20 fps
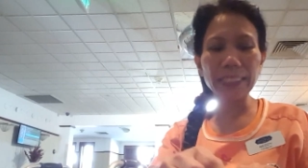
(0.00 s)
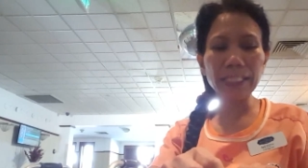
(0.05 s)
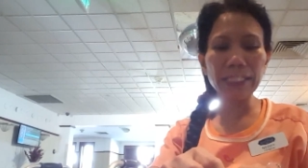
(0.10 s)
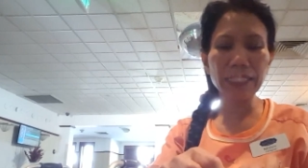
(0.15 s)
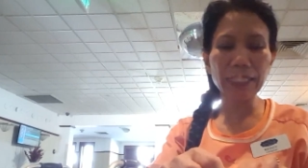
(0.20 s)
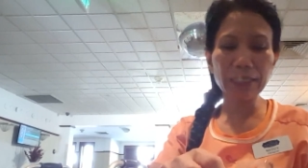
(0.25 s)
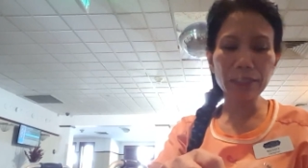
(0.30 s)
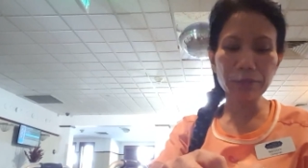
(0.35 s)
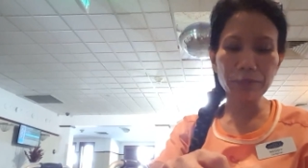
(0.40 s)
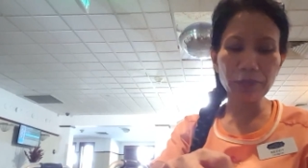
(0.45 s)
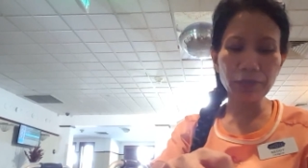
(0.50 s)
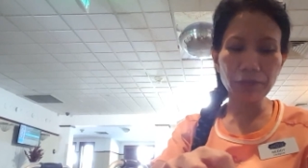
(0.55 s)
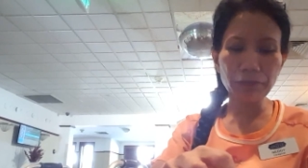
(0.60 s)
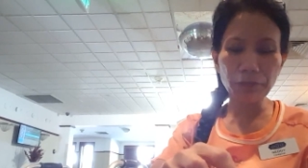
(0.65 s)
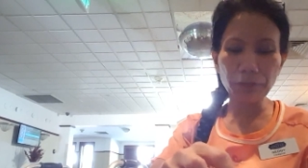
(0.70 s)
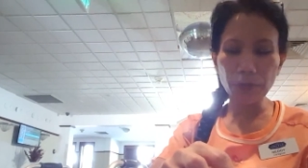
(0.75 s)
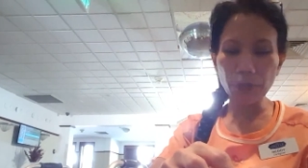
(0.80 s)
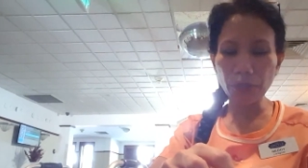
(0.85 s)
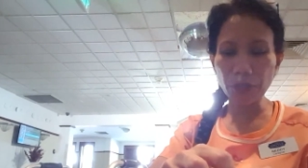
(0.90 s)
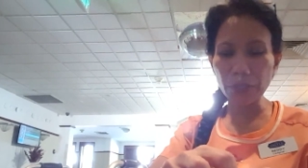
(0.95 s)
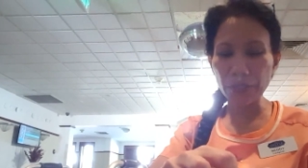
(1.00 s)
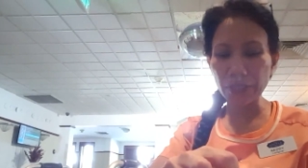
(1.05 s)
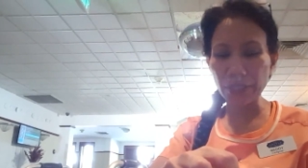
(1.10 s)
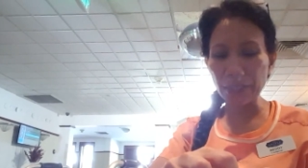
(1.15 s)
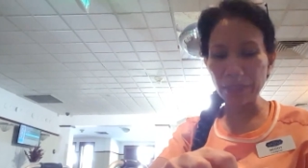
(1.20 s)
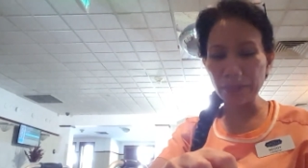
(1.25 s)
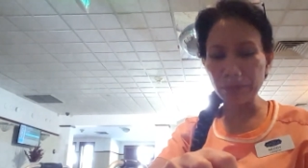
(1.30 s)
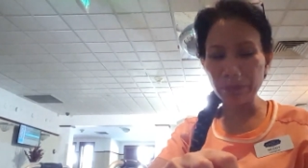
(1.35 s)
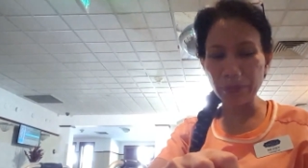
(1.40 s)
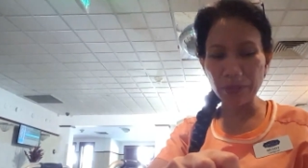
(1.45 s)
did this
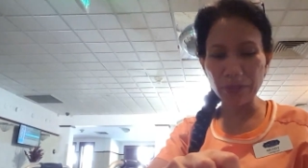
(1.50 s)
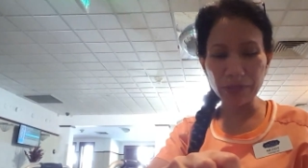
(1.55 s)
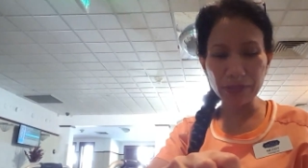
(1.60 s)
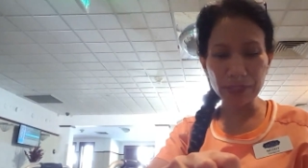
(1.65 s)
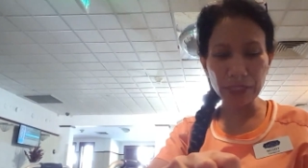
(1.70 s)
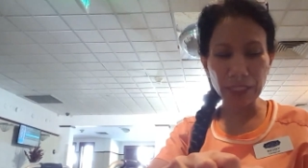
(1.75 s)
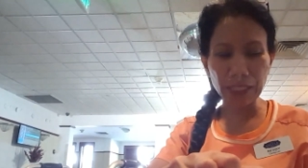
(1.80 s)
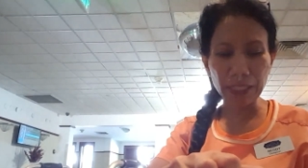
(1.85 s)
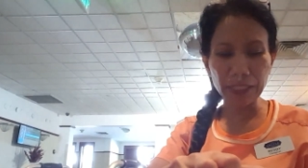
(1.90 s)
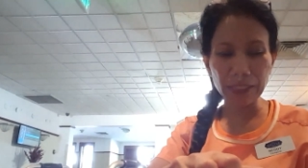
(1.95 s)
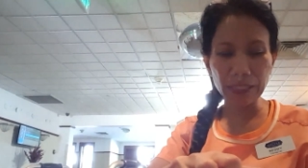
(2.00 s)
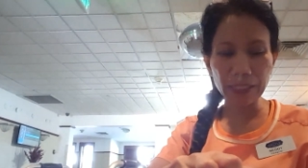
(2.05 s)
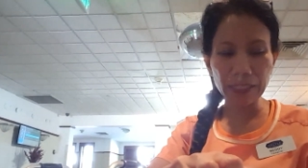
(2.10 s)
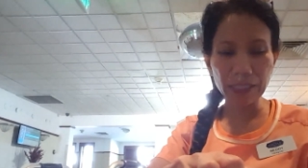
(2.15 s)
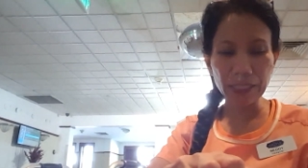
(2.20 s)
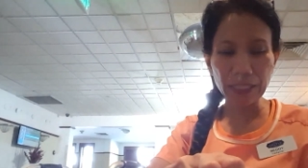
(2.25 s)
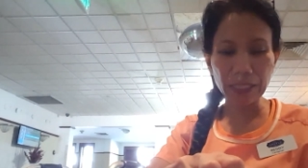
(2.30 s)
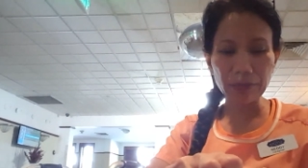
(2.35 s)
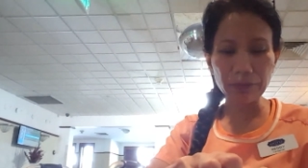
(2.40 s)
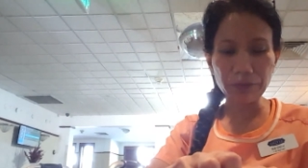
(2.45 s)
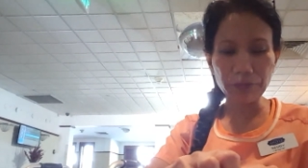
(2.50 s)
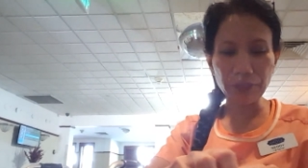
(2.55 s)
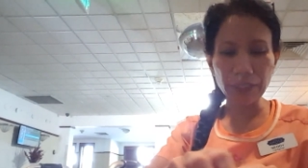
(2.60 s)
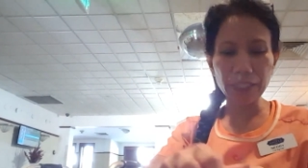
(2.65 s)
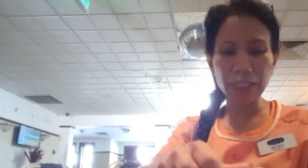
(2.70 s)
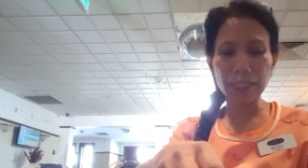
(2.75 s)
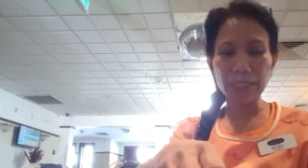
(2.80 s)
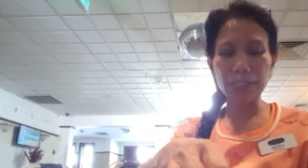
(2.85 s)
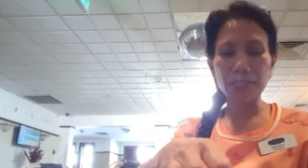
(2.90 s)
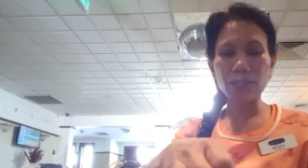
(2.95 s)
before, because I did not
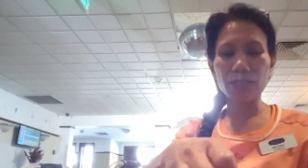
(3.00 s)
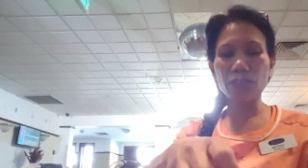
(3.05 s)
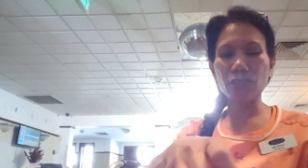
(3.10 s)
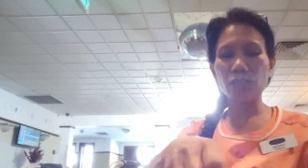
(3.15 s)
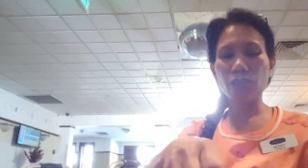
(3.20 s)
finish,